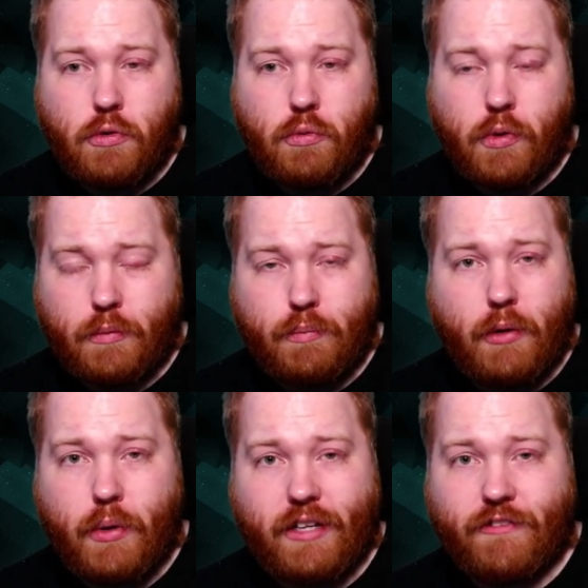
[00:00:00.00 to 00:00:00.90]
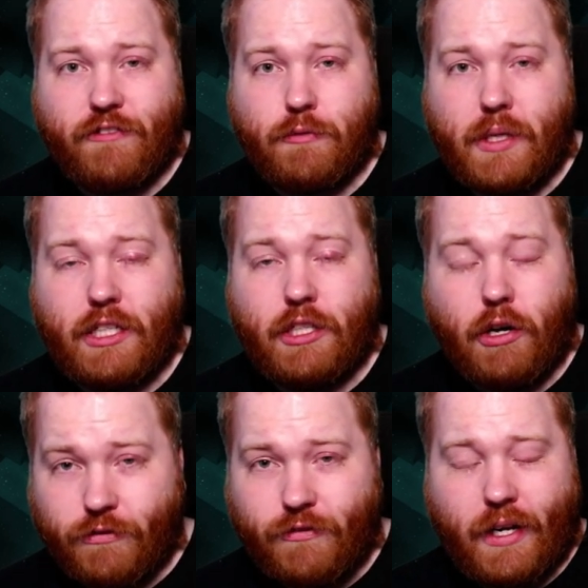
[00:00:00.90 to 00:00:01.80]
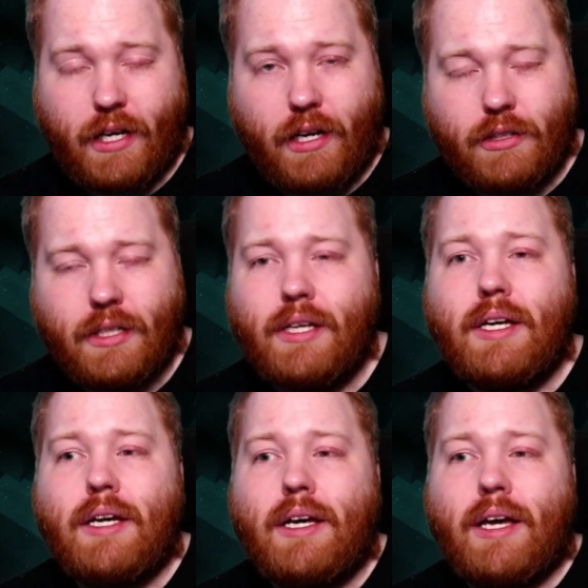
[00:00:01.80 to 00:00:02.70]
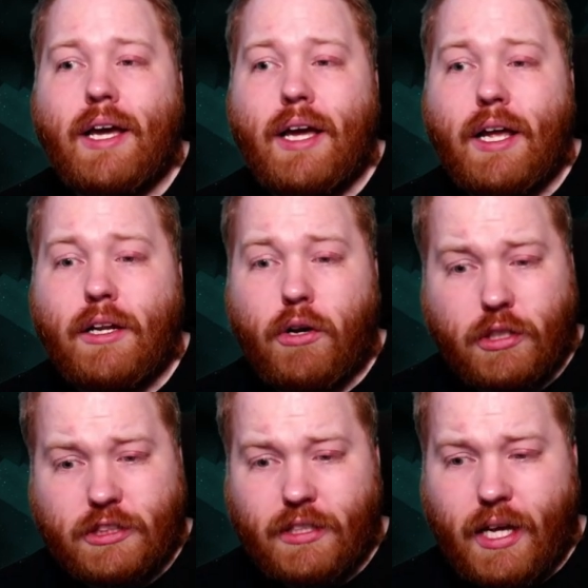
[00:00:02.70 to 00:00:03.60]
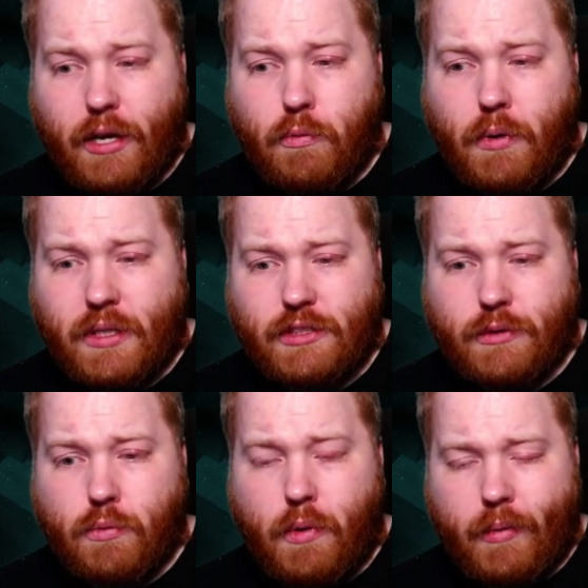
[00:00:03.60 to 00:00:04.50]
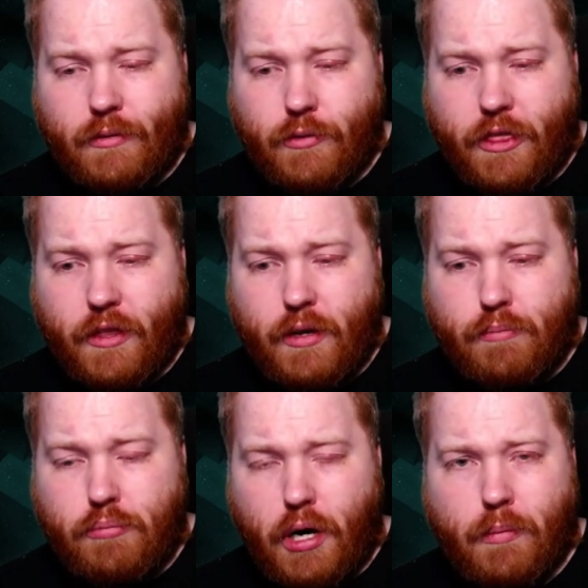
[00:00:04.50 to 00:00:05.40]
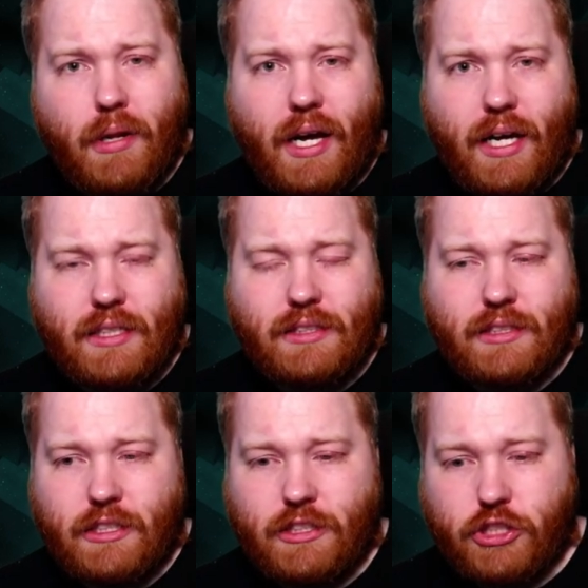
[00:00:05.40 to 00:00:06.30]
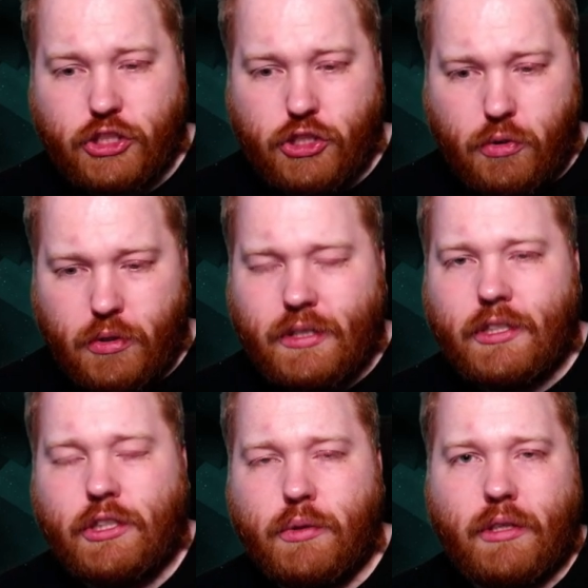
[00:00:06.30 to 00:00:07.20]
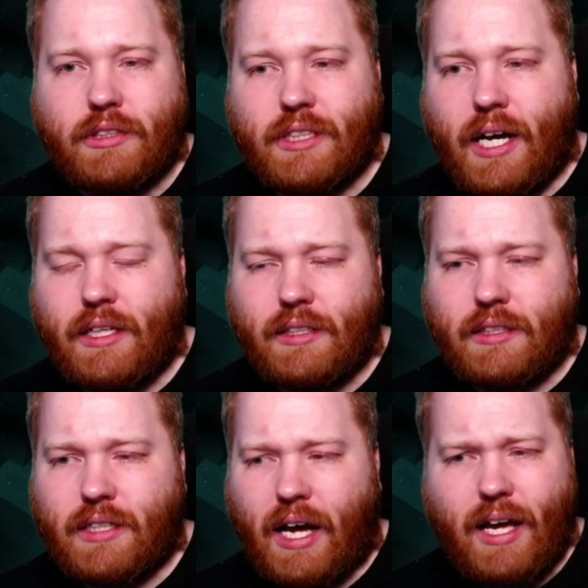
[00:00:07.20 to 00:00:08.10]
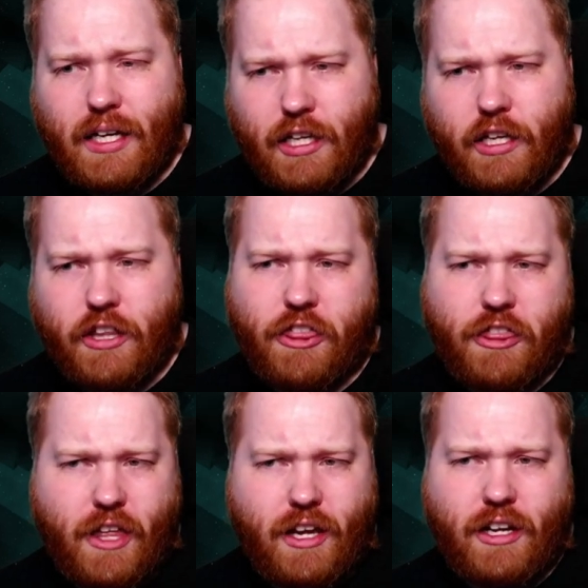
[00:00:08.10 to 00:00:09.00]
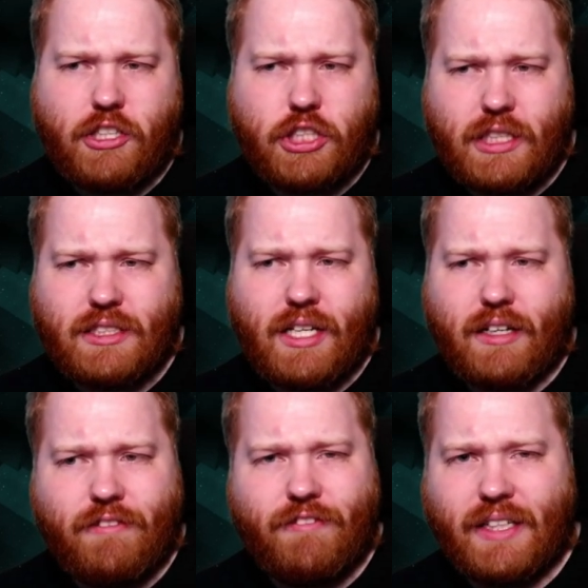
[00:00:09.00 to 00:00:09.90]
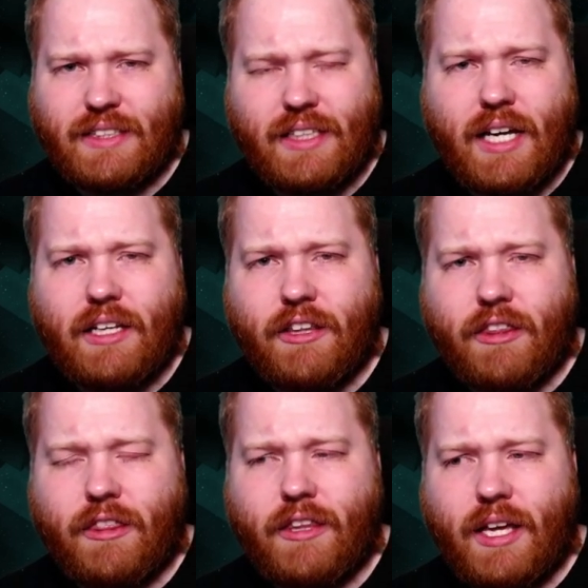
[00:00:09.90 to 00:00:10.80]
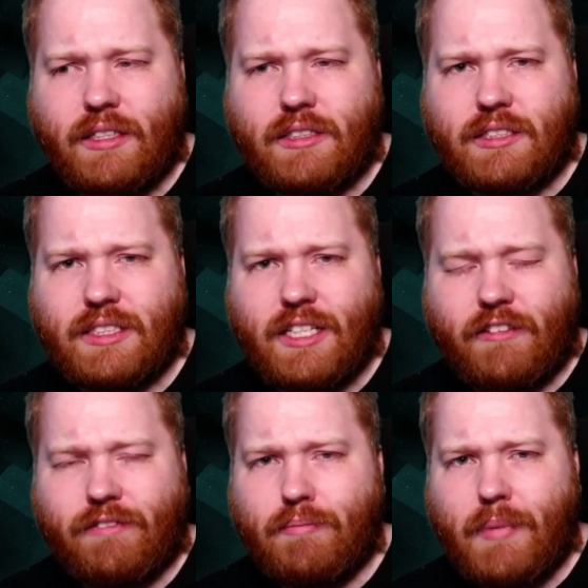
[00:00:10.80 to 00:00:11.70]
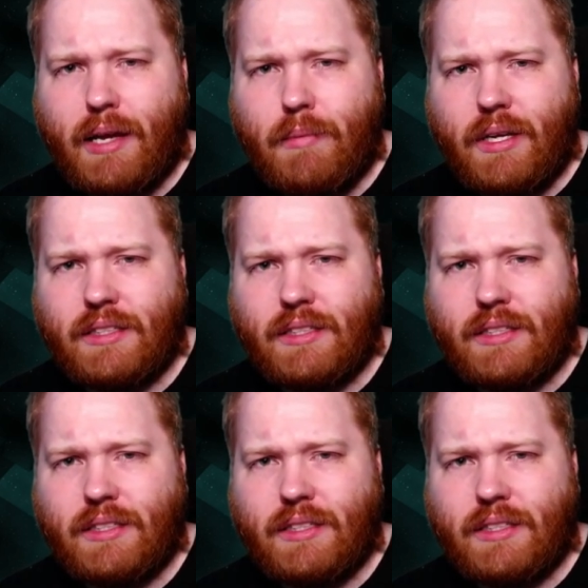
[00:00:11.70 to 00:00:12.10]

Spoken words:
Would be weird if we don't find it out. And also, like, what is the woman with the purple eyes in the suit doing on the island? I think she is like investigating that stuff, maybe, it